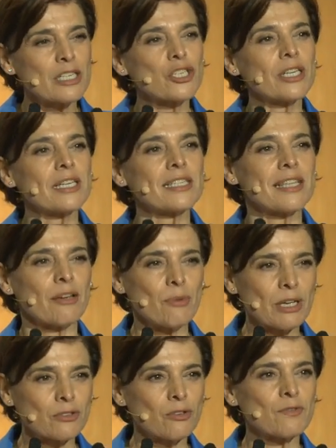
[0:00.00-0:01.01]
She is
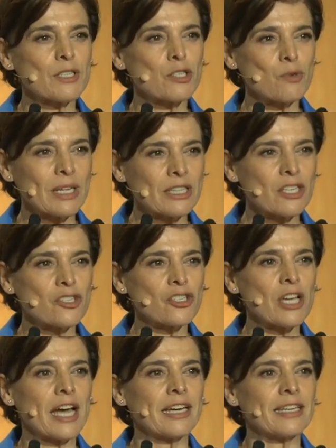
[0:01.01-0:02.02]
Director of
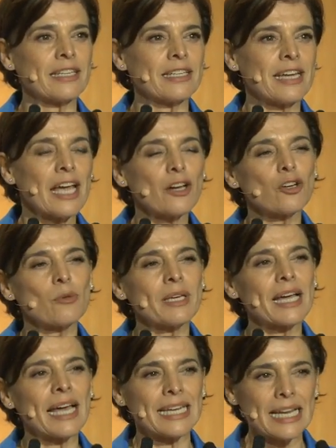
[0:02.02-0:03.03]
Strategy and
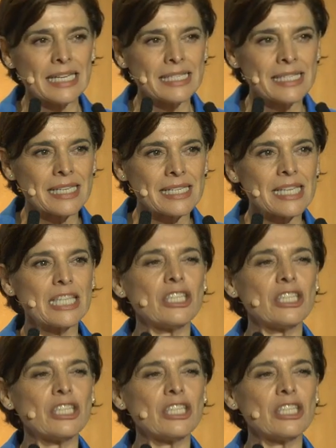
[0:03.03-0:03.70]
Economic Analysis,